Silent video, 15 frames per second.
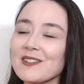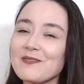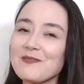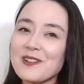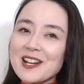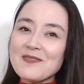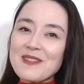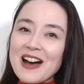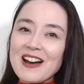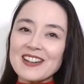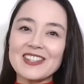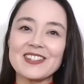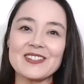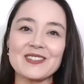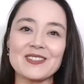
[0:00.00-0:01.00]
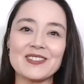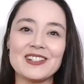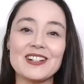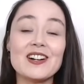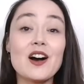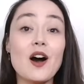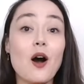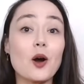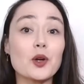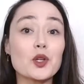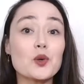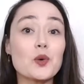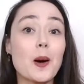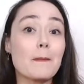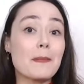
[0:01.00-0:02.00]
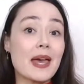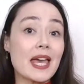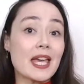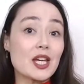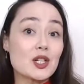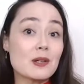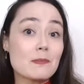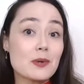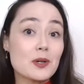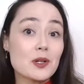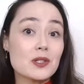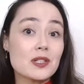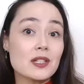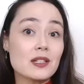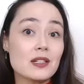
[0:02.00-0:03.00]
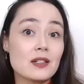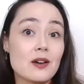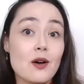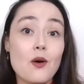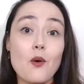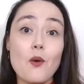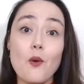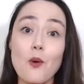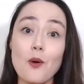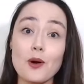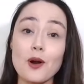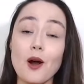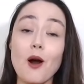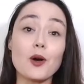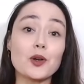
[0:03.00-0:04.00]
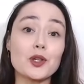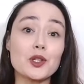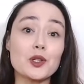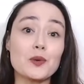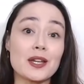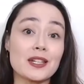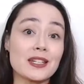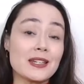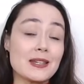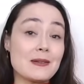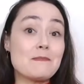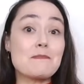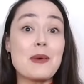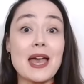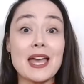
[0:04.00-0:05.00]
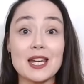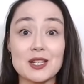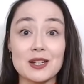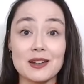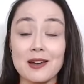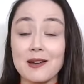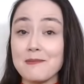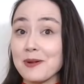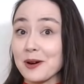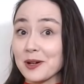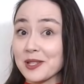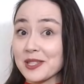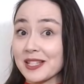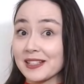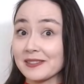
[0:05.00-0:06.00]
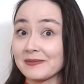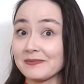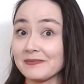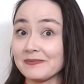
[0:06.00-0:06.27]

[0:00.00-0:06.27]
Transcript: What about you? Are you a patient person or are you an impatient person?